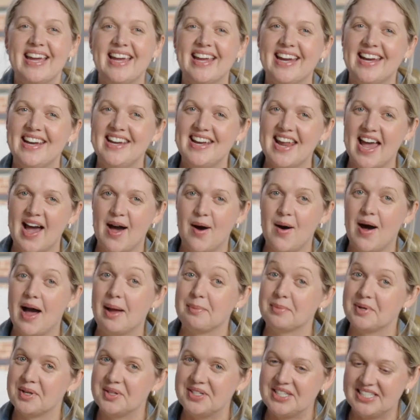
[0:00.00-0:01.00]
Now
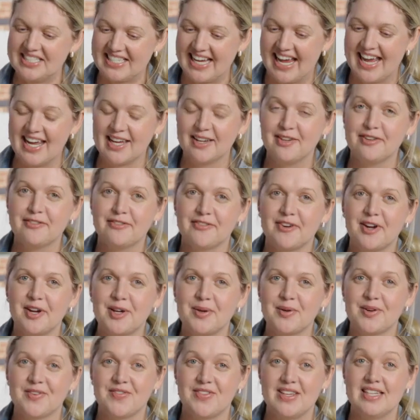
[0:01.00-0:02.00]
I'm going to take a
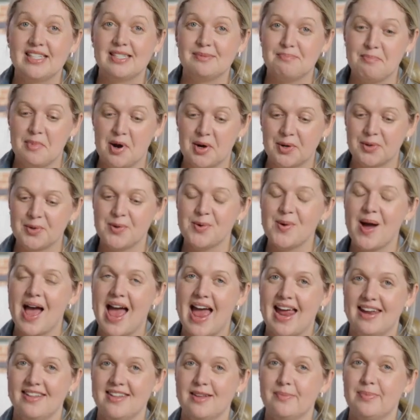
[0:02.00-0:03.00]
photo of this model
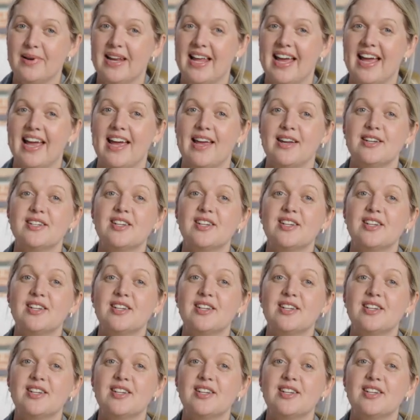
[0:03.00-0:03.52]
and the plan